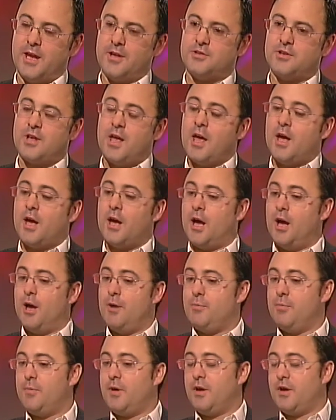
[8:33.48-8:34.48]
Yes.
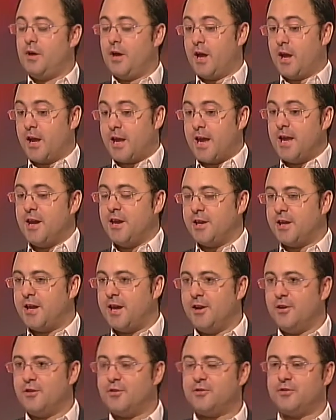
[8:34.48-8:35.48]
Again,
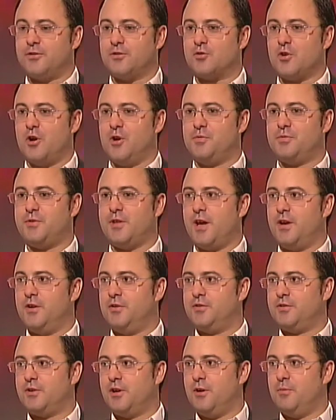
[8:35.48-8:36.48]
Kinnock describes
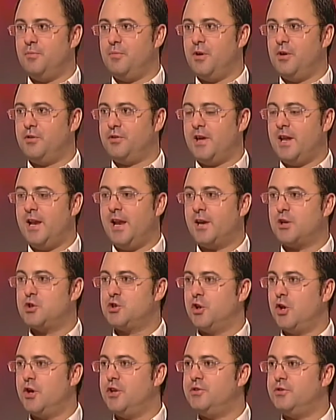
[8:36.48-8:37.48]
that as
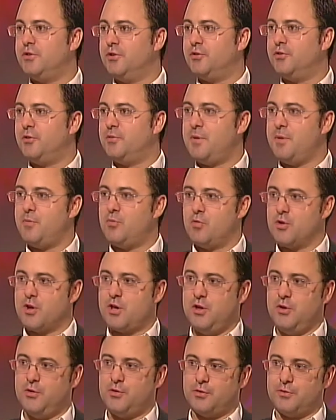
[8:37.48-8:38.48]
electionitis, that people were
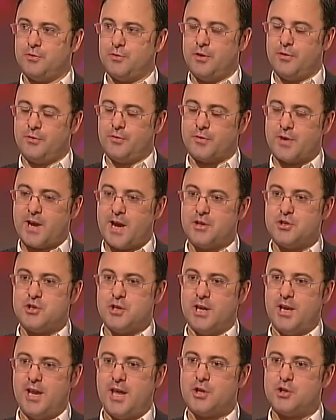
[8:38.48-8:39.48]
accused of
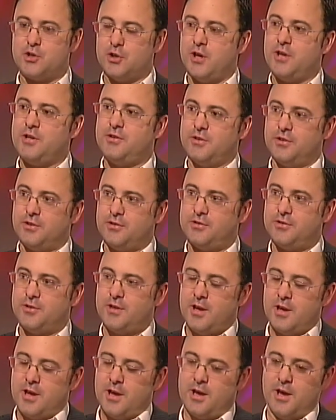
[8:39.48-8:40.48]
catching electionitis,
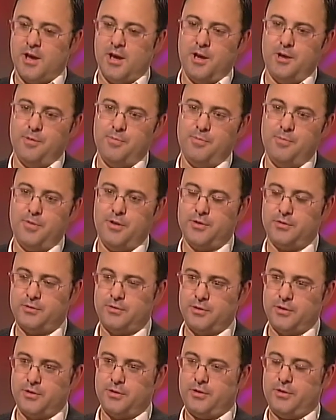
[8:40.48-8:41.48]

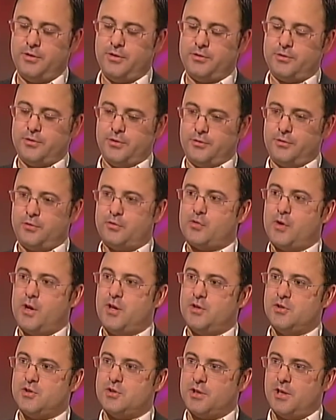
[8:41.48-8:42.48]
this sort of
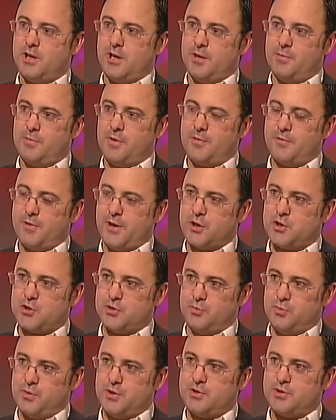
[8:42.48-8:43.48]
strange
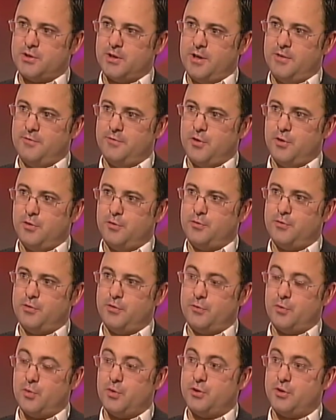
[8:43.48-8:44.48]
affliction which involves
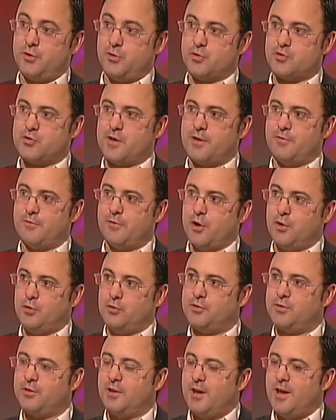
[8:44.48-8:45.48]
sort of wanting to attract
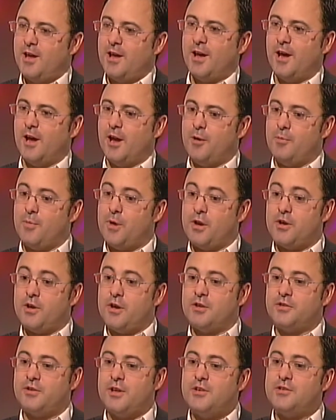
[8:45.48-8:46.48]
votes. And
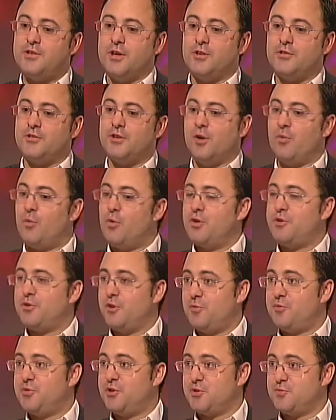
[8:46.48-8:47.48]
as he says, what
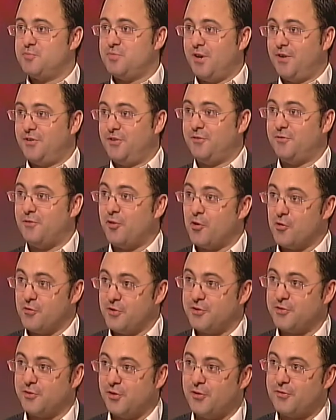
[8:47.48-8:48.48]
is an opposition party
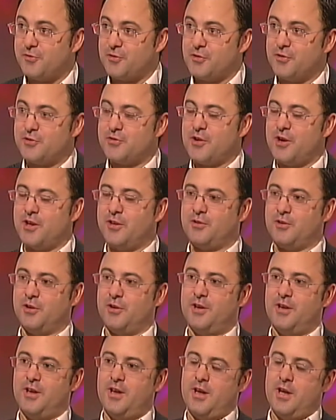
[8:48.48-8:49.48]
for if it's not for trying
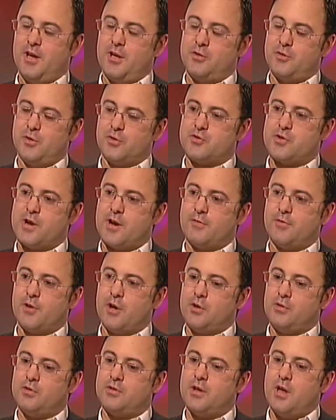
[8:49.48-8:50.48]
to attract
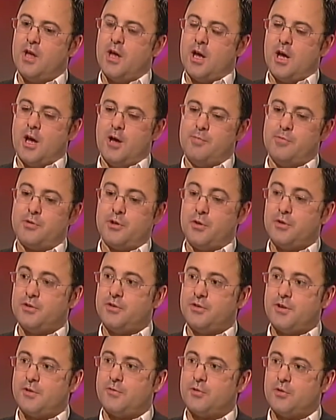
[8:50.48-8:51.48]
votes? So
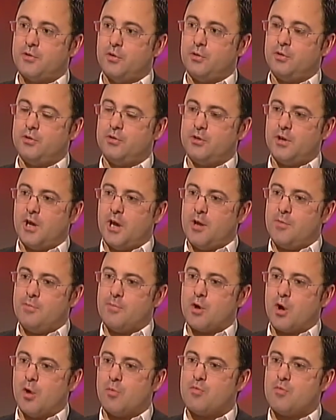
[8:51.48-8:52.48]
it's a difficult
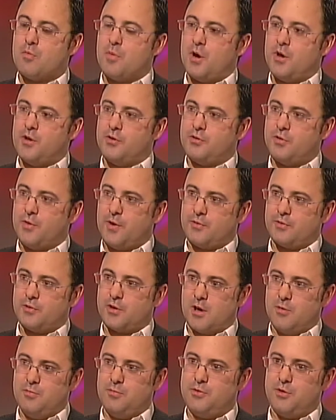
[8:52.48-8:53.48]
compromise you have
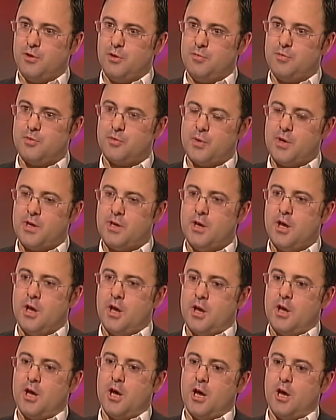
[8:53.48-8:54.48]
to come to between
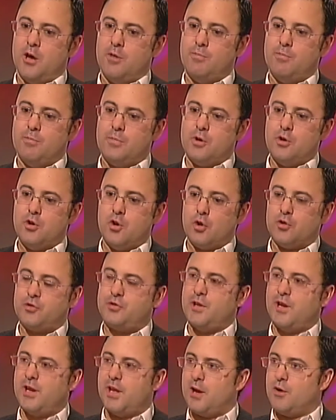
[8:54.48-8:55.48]

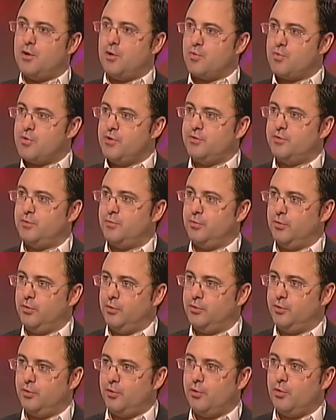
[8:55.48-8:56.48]
not selling out your
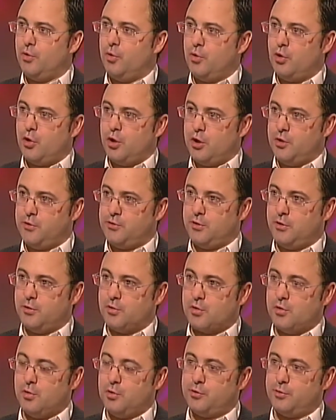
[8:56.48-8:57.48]
principles or not losing
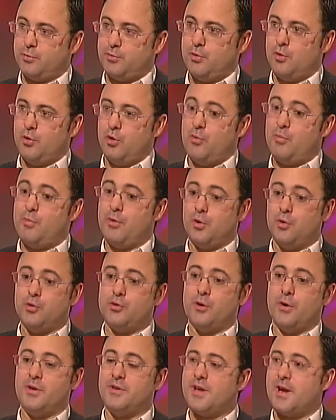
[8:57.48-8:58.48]
your core support, but
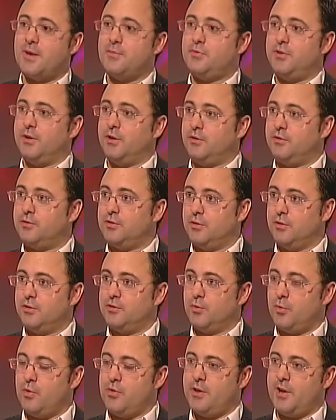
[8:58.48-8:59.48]
also adapting
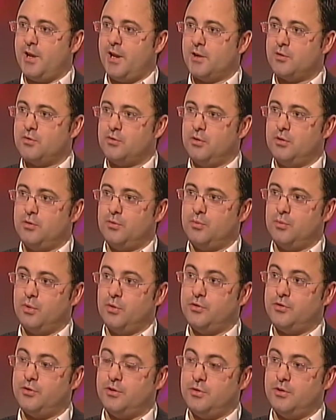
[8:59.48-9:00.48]
to what the electorate
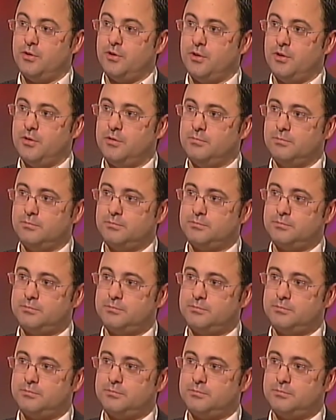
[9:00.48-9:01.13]
wants you to do.